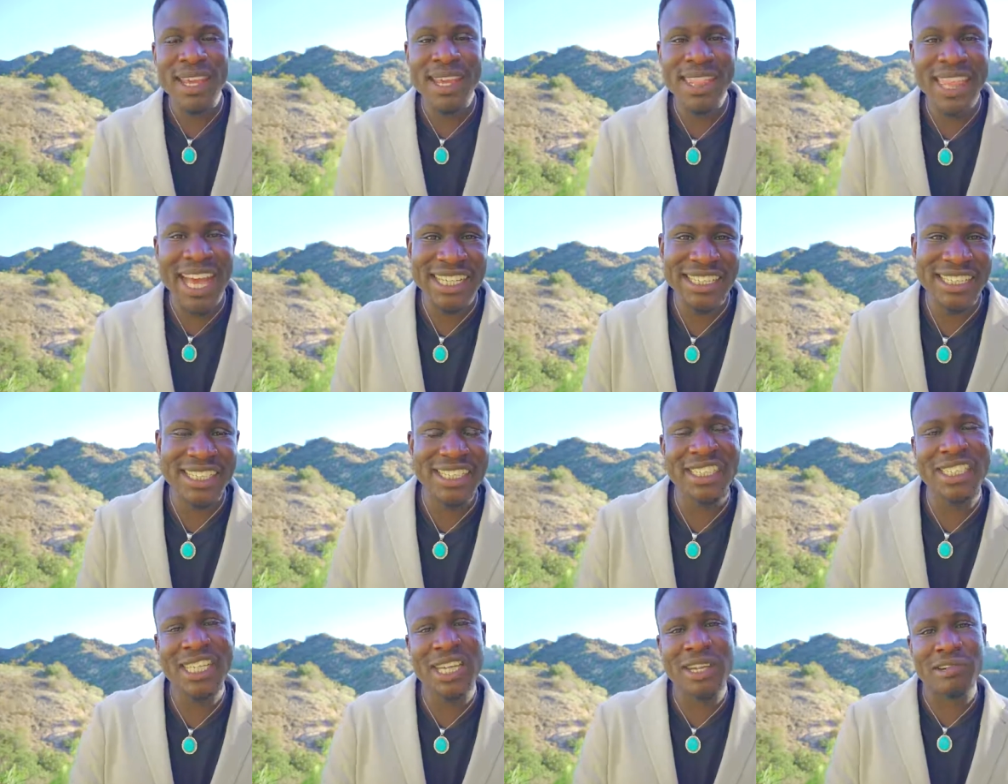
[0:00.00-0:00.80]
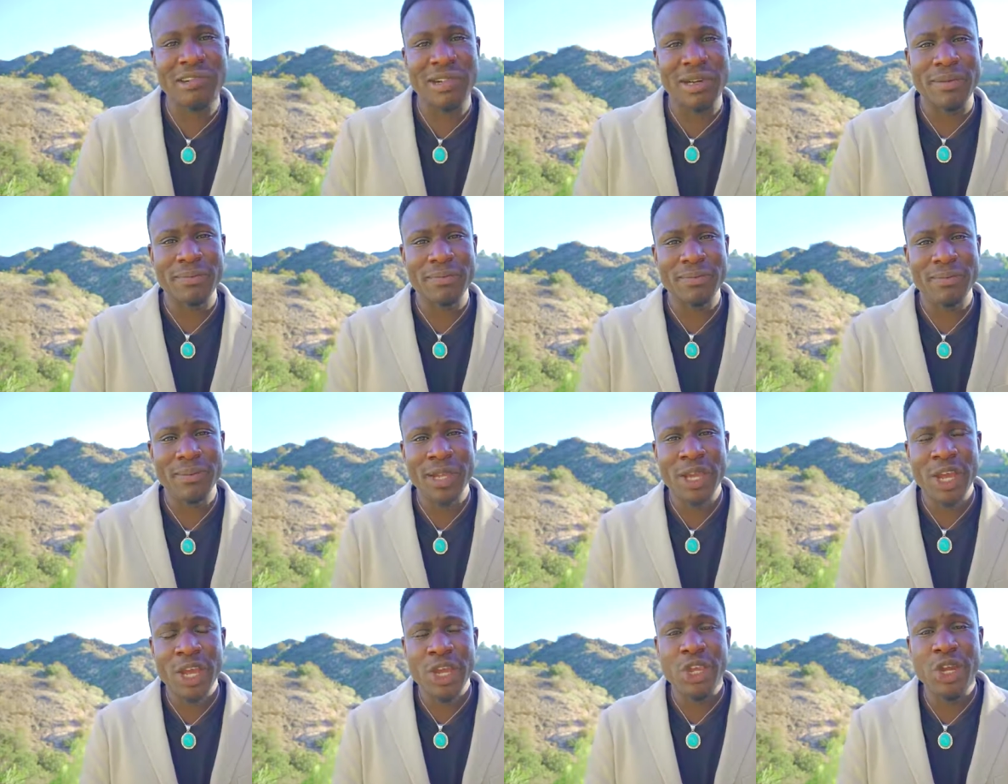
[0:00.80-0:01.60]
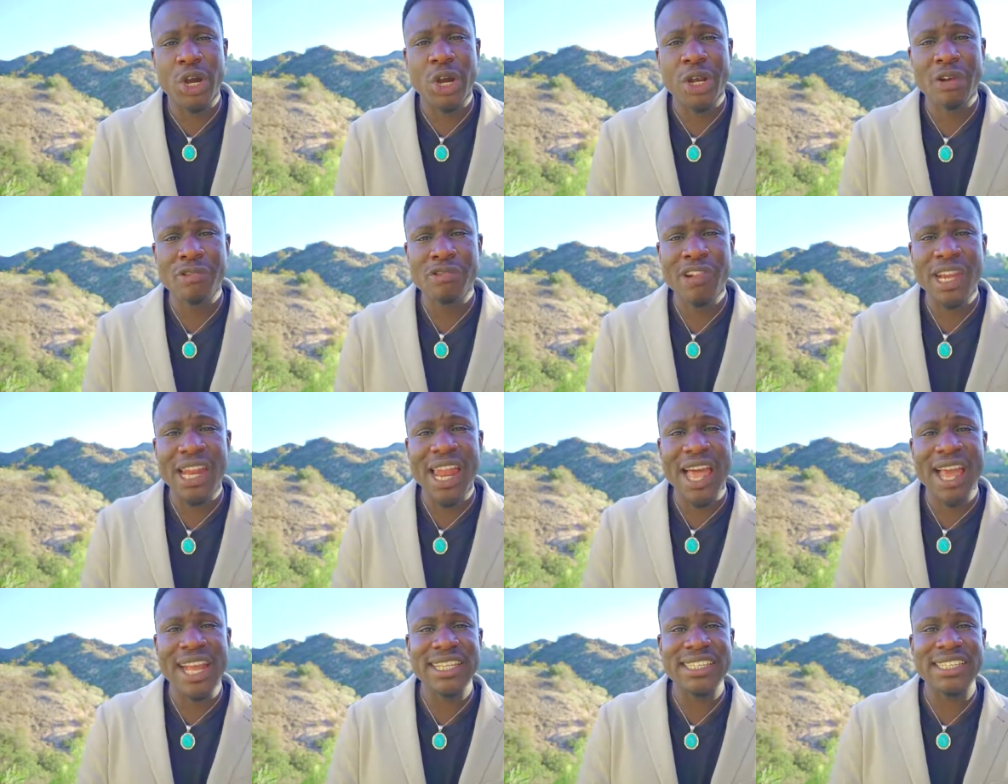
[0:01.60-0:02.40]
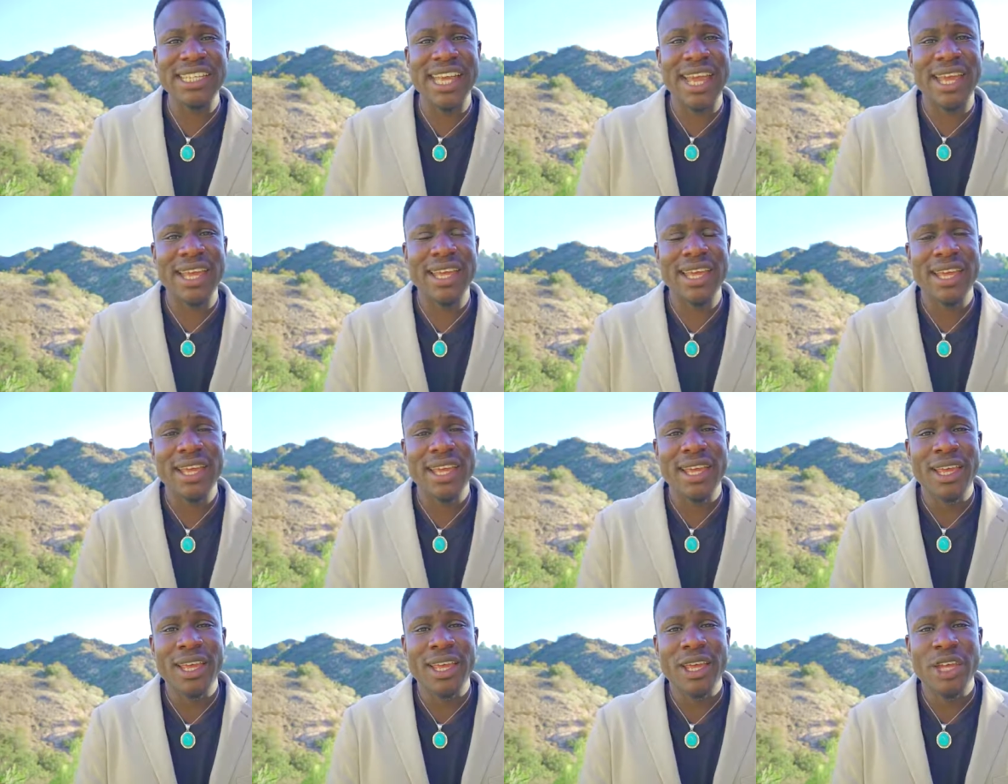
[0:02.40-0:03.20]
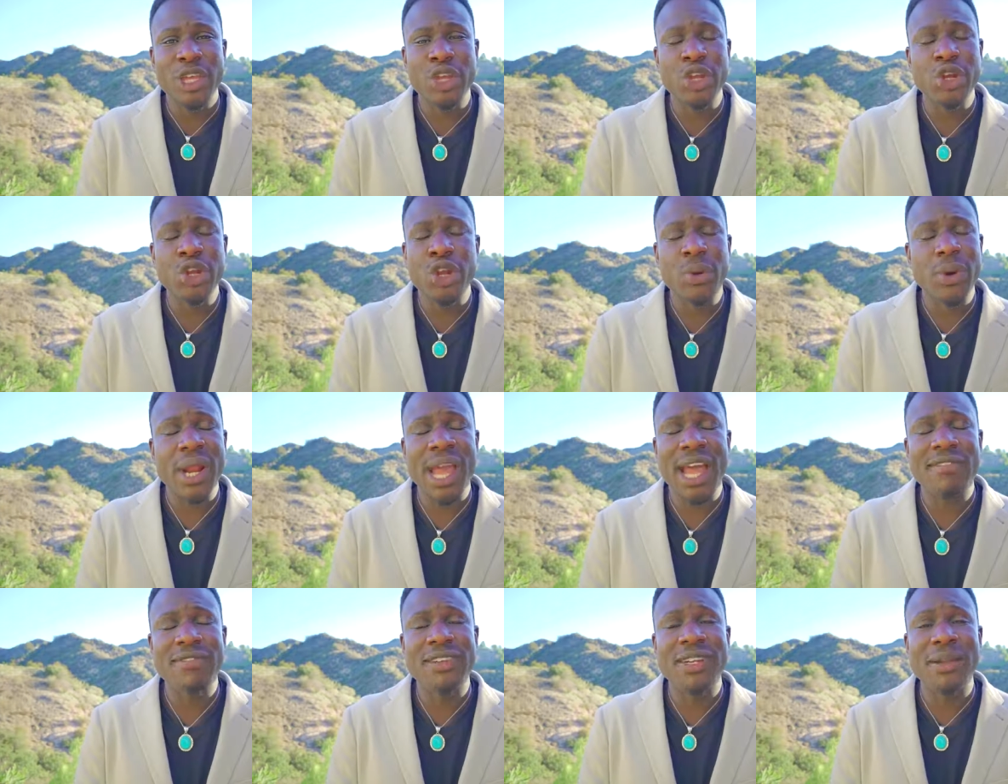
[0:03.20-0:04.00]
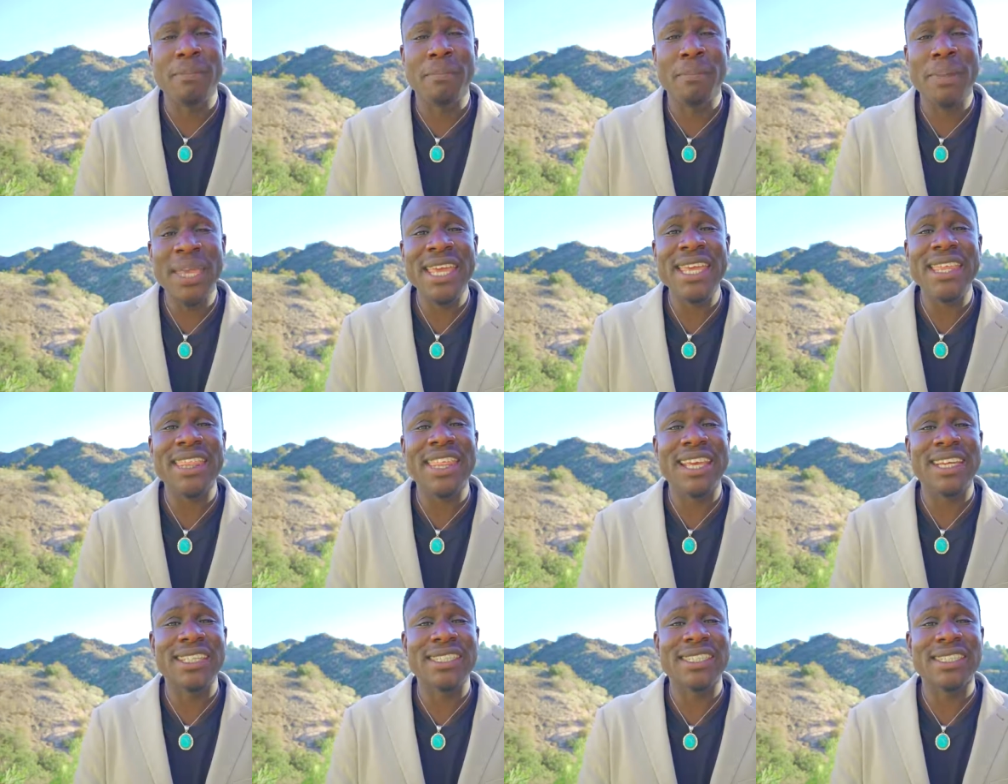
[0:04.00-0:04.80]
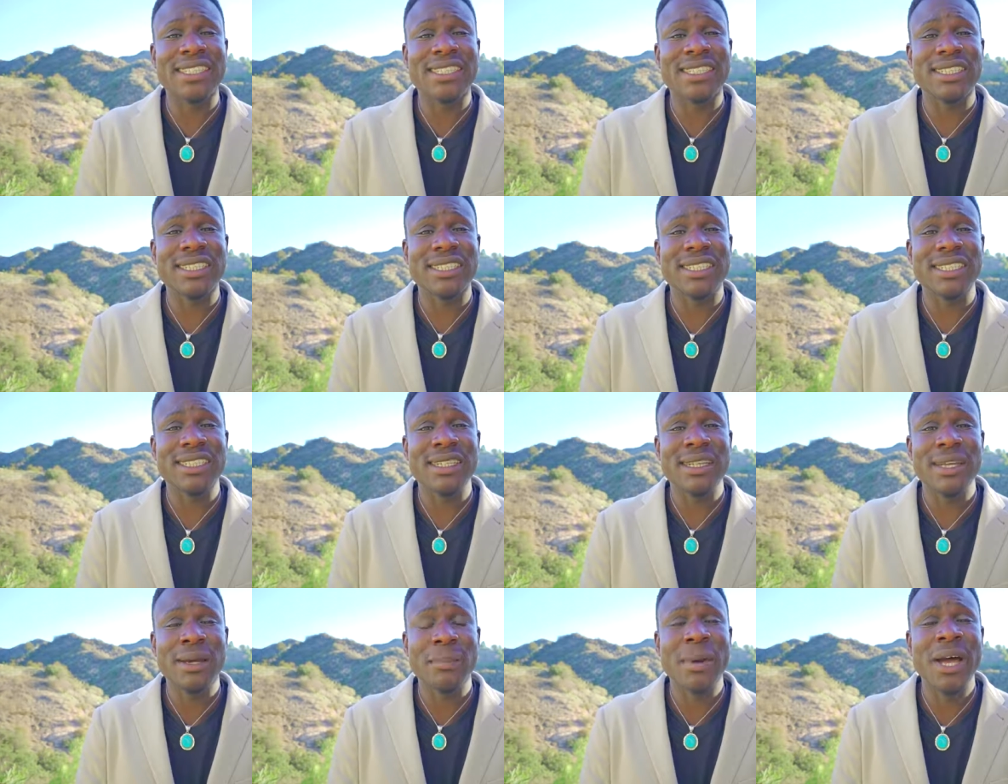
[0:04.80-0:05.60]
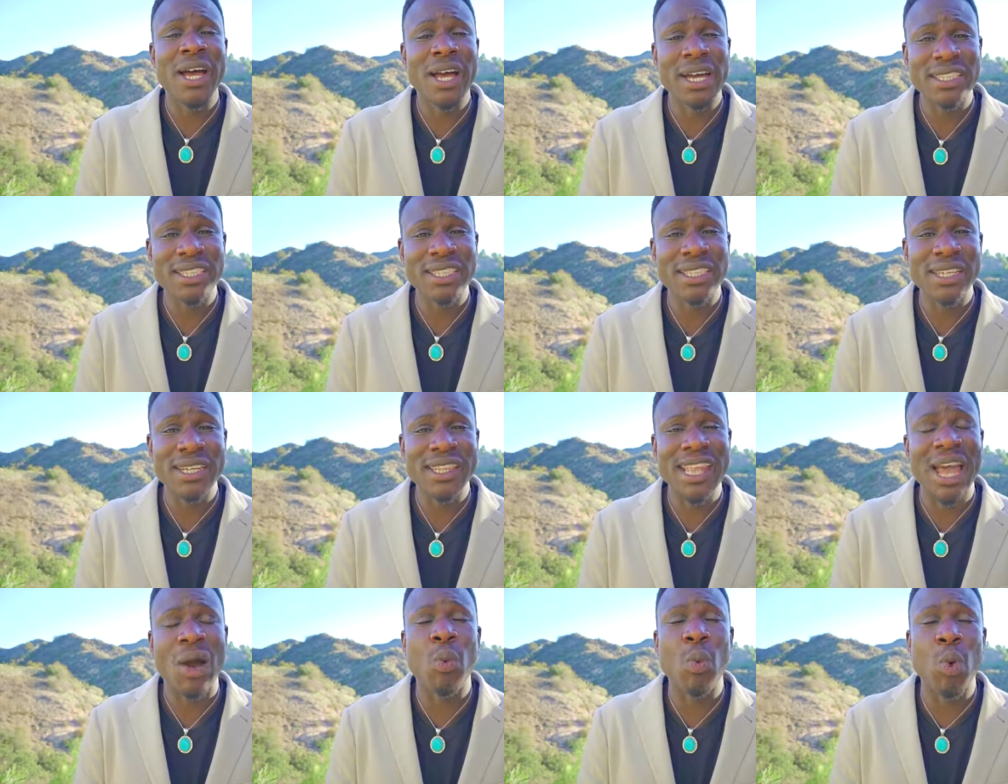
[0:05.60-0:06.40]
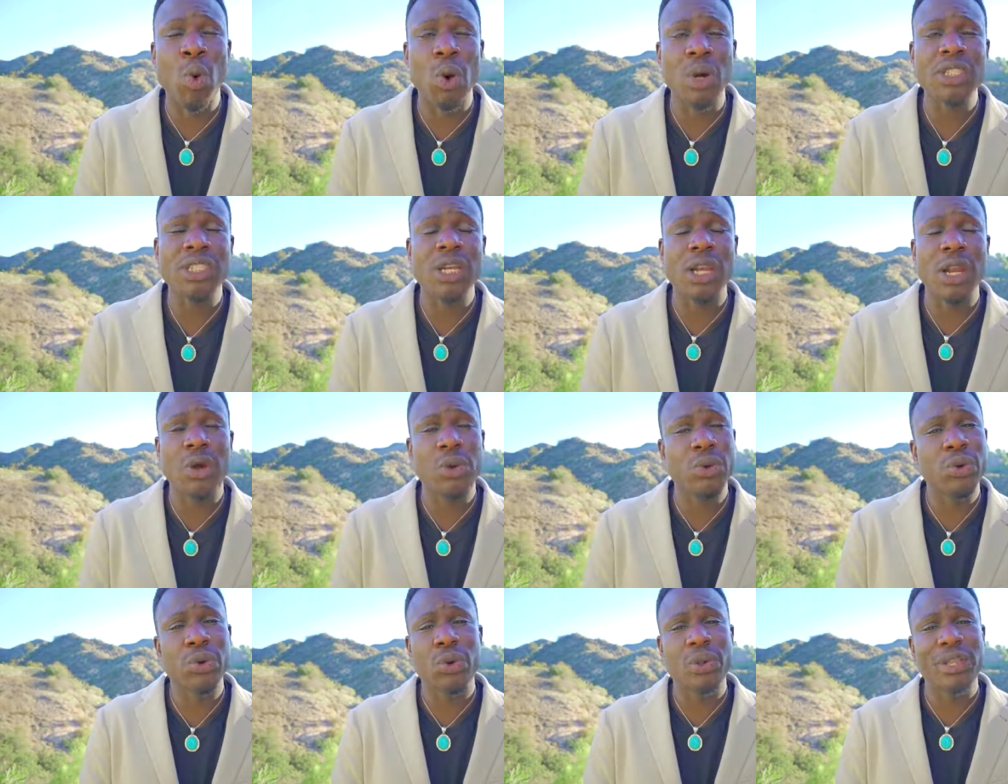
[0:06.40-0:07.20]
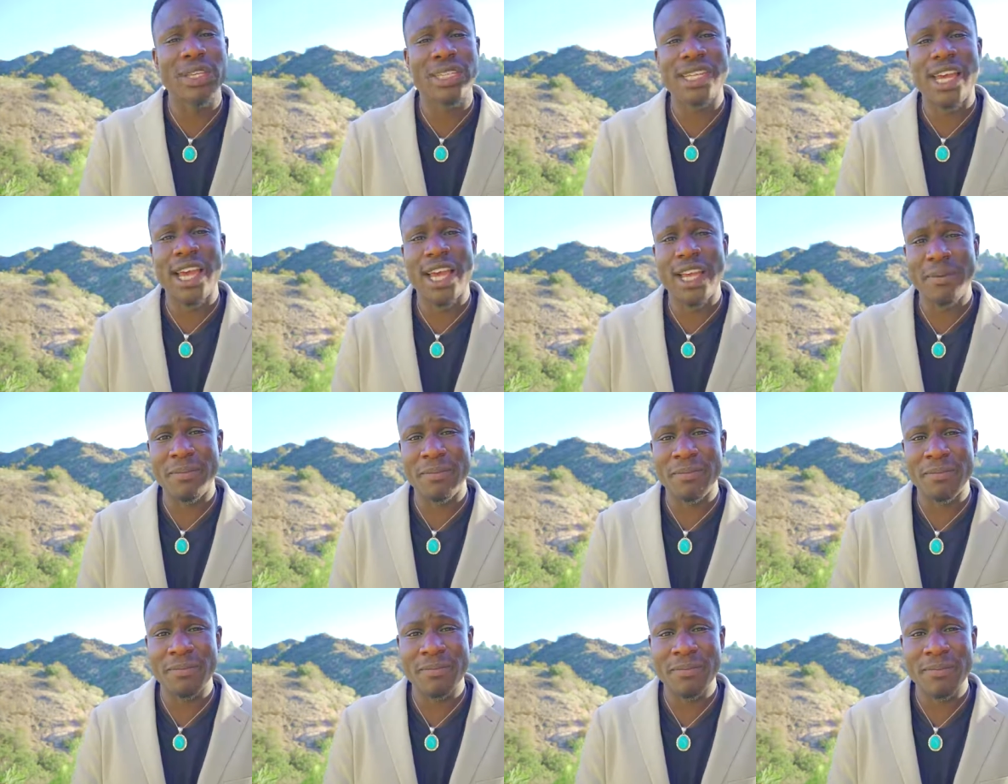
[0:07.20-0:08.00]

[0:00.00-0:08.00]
That's the secret. You got to realize that you don't have to be this person that walks alone all the time.